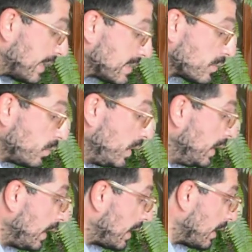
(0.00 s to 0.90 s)
and
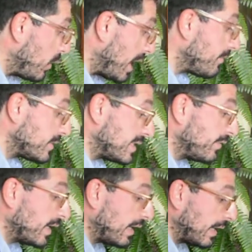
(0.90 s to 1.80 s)
we have
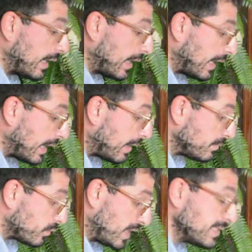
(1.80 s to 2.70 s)
several
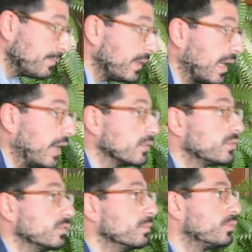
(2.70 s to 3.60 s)
recipes how
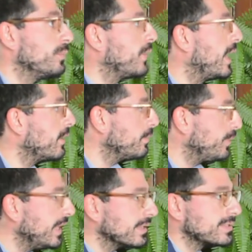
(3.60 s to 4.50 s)
to prepare
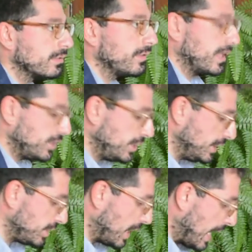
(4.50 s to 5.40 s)
peels of
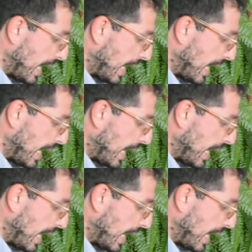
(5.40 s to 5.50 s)
Hashish.